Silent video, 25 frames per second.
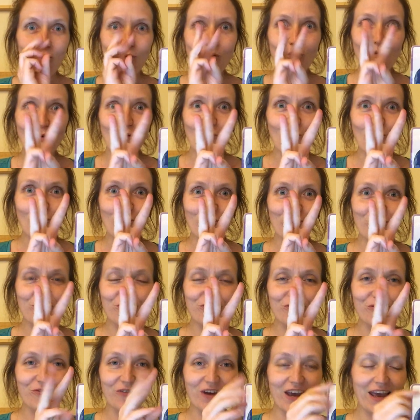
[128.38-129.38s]
All
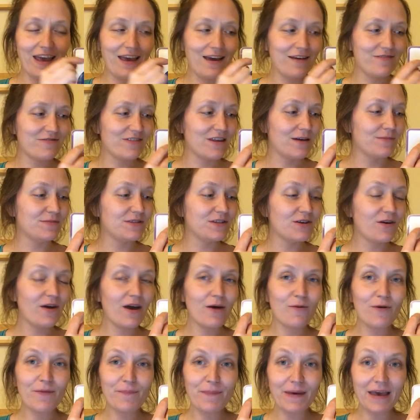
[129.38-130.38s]
3 of them. So
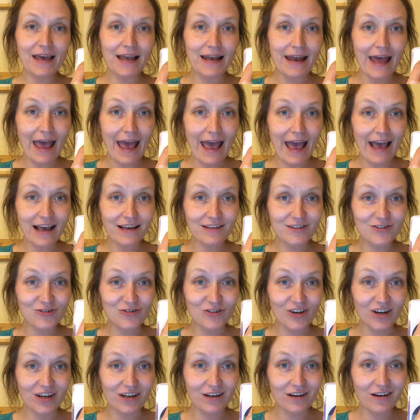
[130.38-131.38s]
it would be an
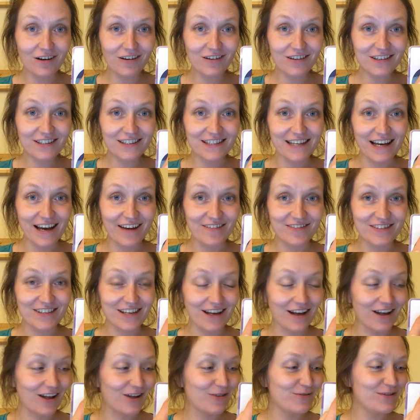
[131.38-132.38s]
extra long sound
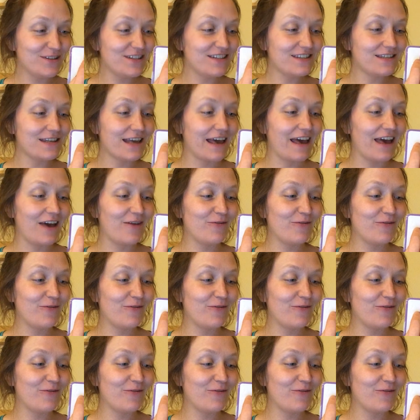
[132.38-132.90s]
tile, wouldn't it?